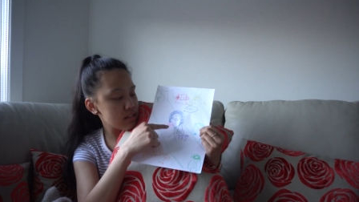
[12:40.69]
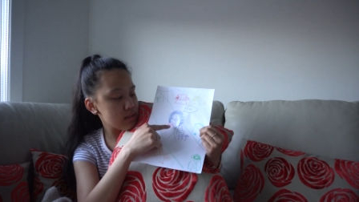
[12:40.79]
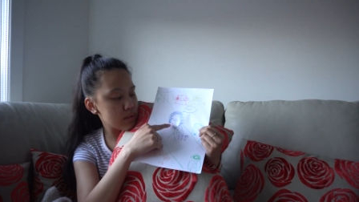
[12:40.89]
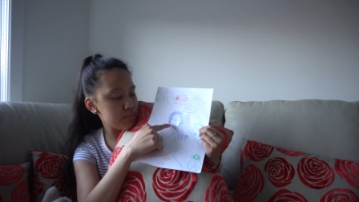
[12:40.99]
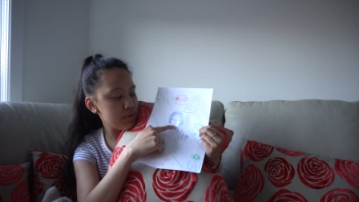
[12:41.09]
So
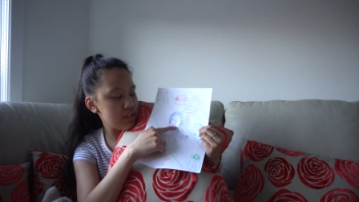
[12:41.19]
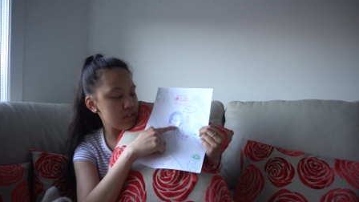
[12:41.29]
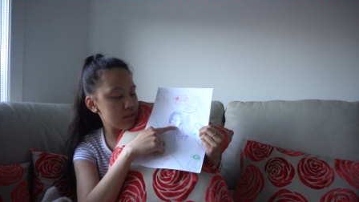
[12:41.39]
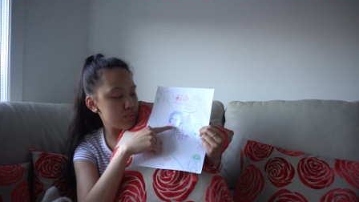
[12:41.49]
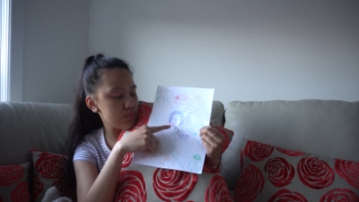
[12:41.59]
it's
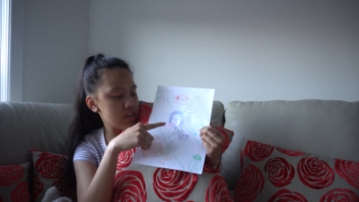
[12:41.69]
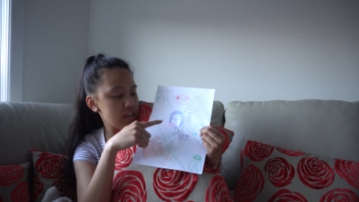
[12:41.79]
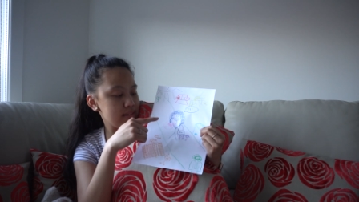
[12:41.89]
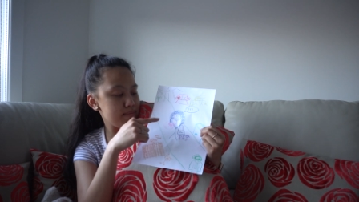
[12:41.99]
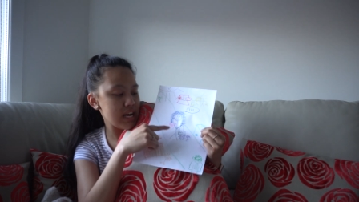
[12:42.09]
pointing to where
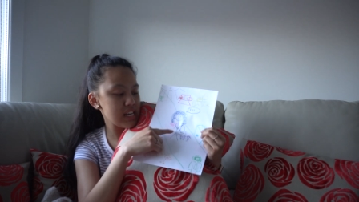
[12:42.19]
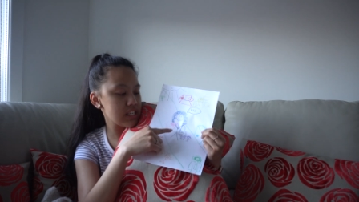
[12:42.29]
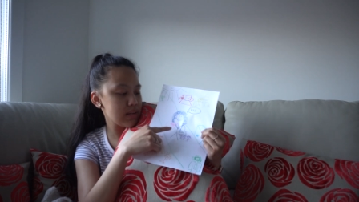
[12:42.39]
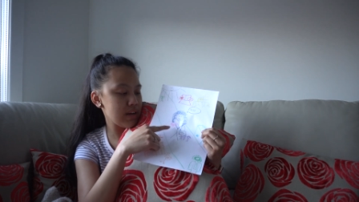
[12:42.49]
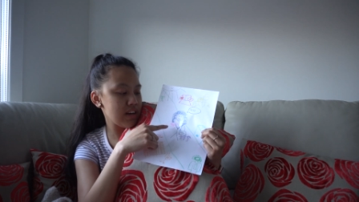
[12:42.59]
I
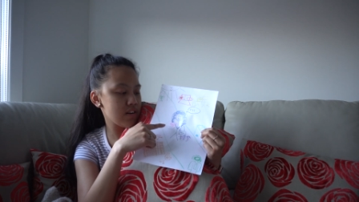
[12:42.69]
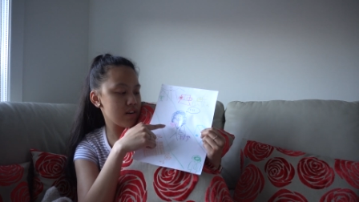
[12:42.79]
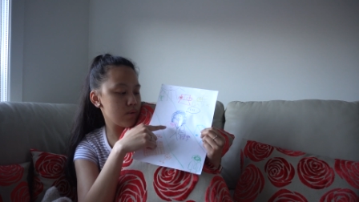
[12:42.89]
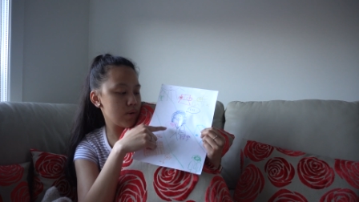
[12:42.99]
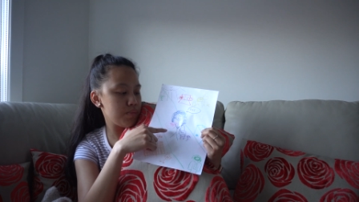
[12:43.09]
imagine my
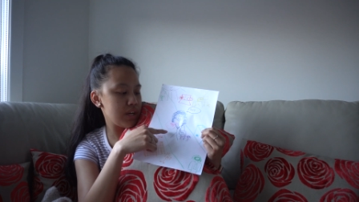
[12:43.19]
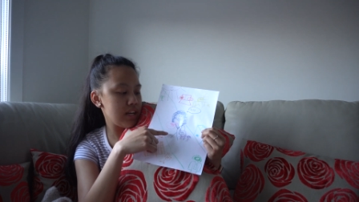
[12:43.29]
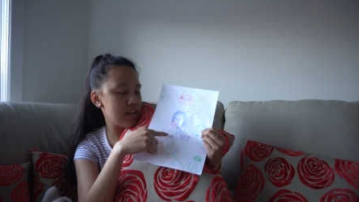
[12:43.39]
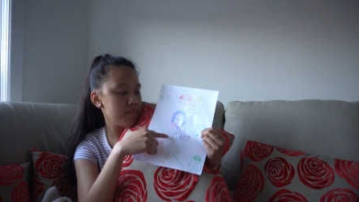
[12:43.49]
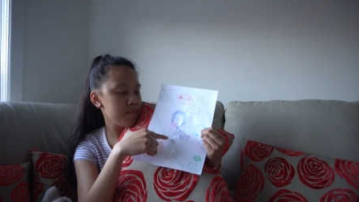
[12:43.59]
heart would
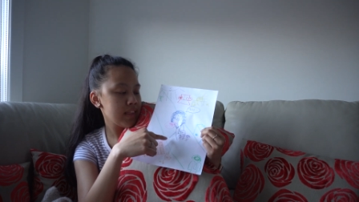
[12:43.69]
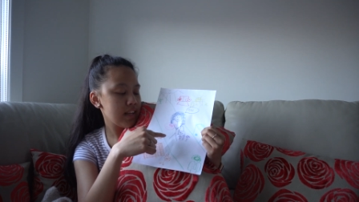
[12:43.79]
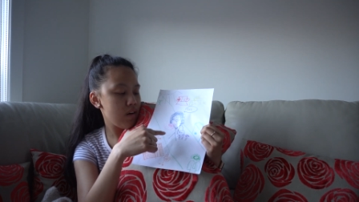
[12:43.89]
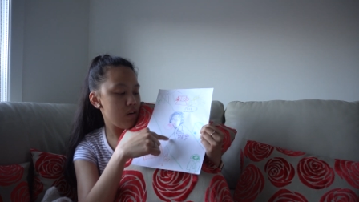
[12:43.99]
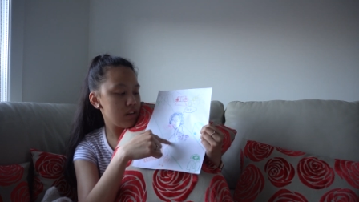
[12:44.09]
be
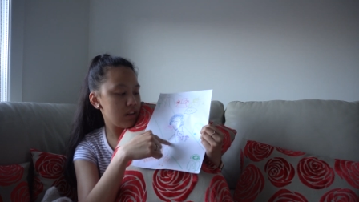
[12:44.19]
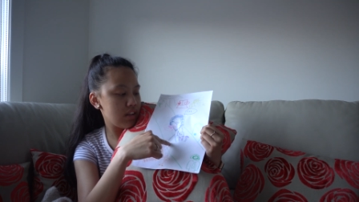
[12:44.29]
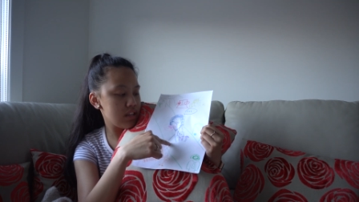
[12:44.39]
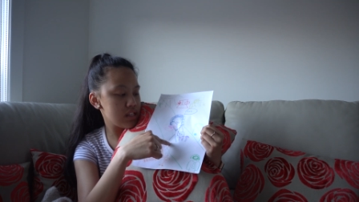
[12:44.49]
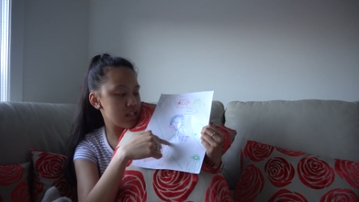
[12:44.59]
on
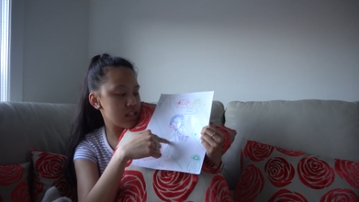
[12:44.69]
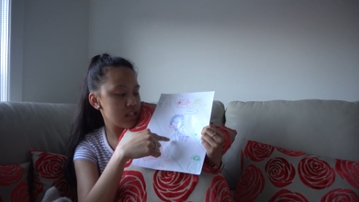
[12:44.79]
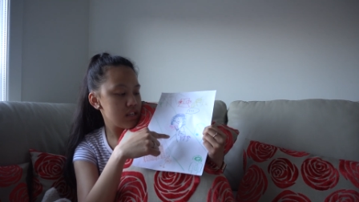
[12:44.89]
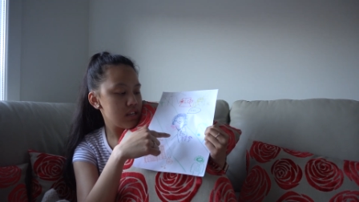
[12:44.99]
this